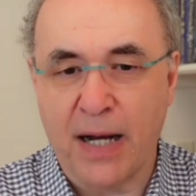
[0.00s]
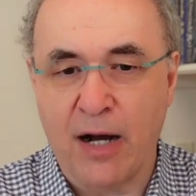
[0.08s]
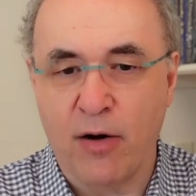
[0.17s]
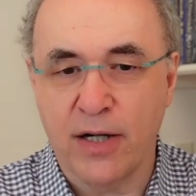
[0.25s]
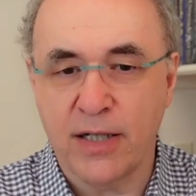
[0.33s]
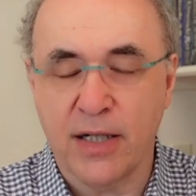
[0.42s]

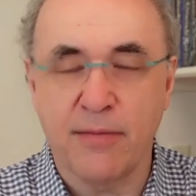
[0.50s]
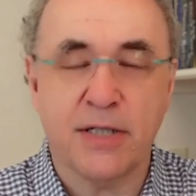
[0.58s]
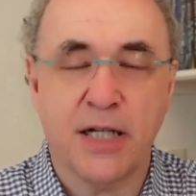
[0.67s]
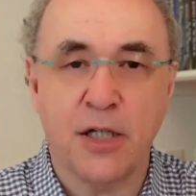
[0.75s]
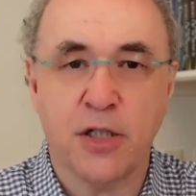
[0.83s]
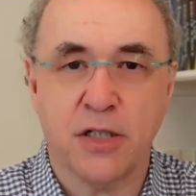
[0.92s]
power and
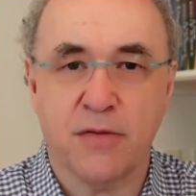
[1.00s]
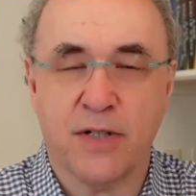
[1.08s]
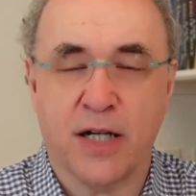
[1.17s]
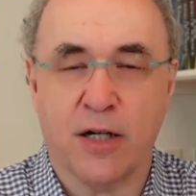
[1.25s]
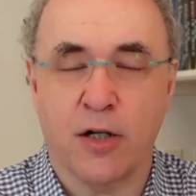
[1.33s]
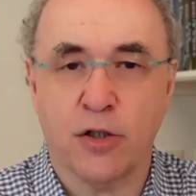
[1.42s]
limitations of
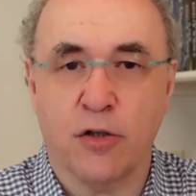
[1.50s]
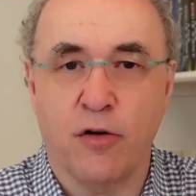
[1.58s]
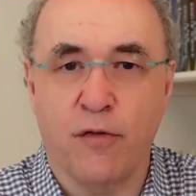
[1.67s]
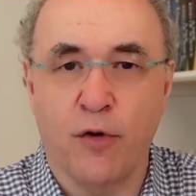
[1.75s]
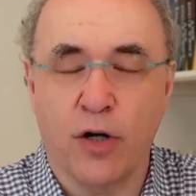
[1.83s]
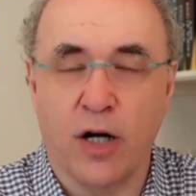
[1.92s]

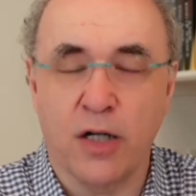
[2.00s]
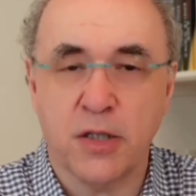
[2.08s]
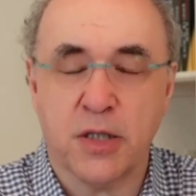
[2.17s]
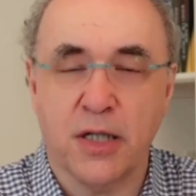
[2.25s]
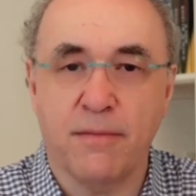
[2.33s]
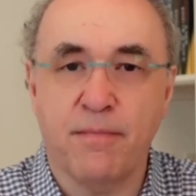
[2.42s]
technological
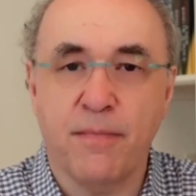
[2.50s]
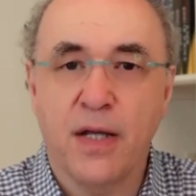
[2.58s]
forecasting